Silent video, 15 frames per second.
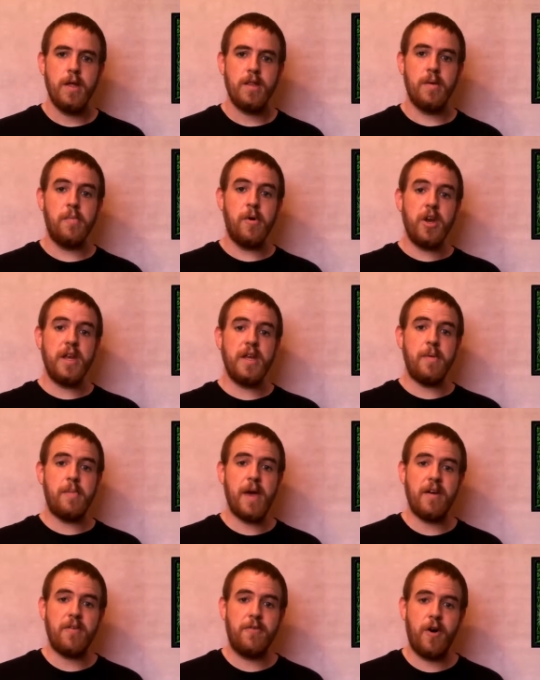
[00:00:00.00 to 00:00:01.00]
The Money in the
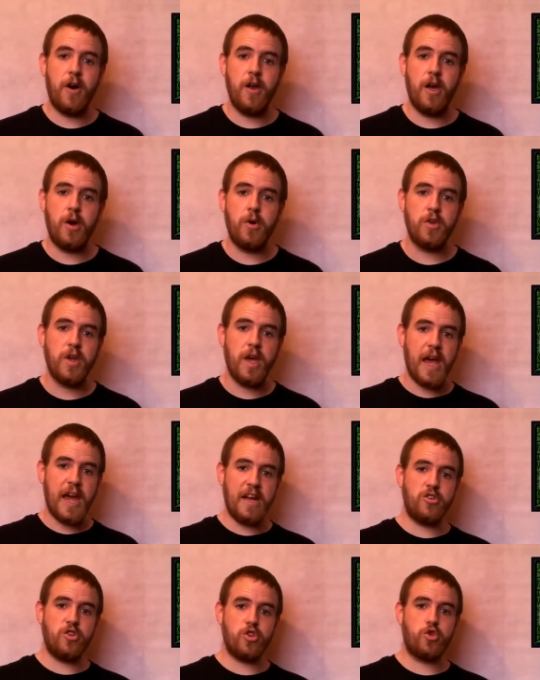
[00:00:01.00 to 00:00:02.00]
Bank fallout,
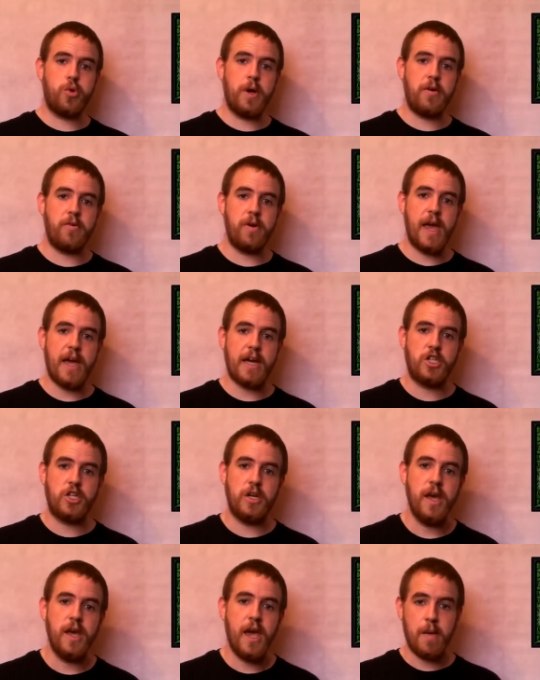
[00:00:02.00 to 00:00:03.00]
Enzo's Twitter
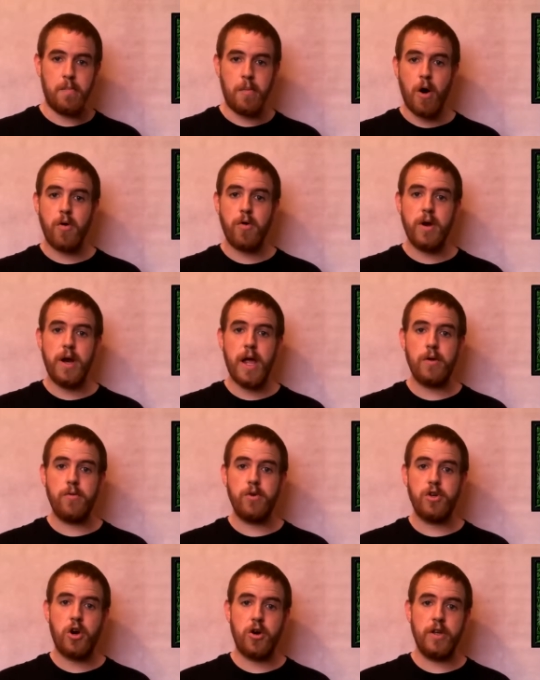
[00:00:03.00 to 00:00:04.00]
reaction, and Mauro Ranallo
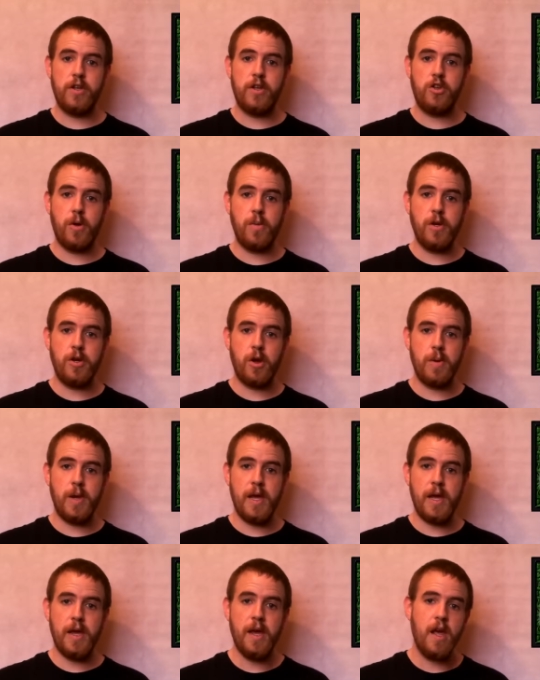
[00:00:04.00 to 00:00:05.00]
returning to
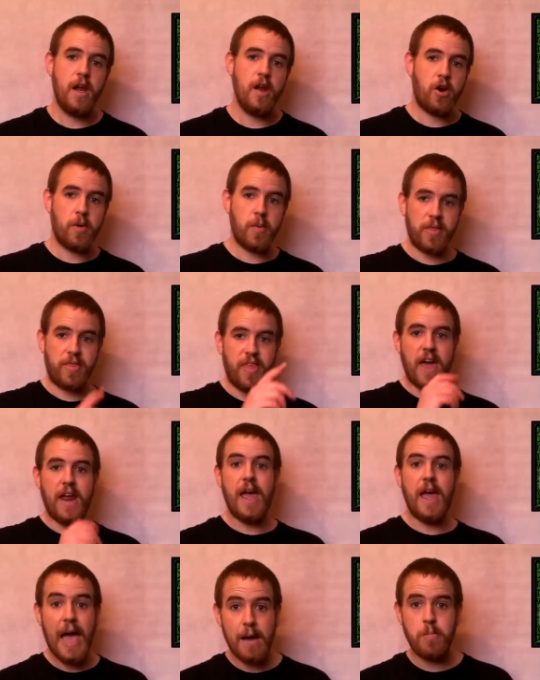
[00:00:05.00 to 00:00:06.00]
WWE. Learn about
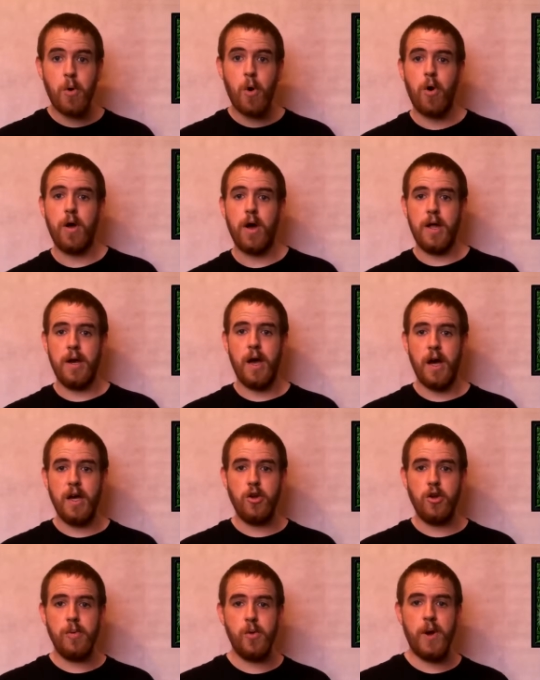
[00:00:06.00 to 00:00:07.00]
that and more on
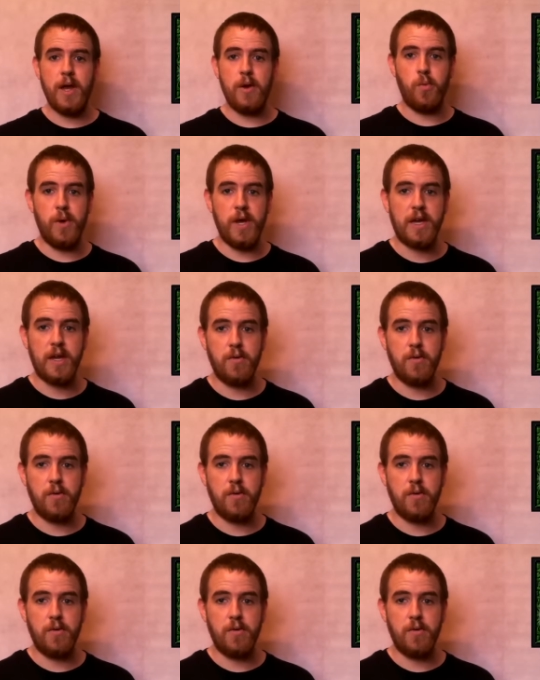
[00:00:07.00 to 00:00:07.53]
IWN Week in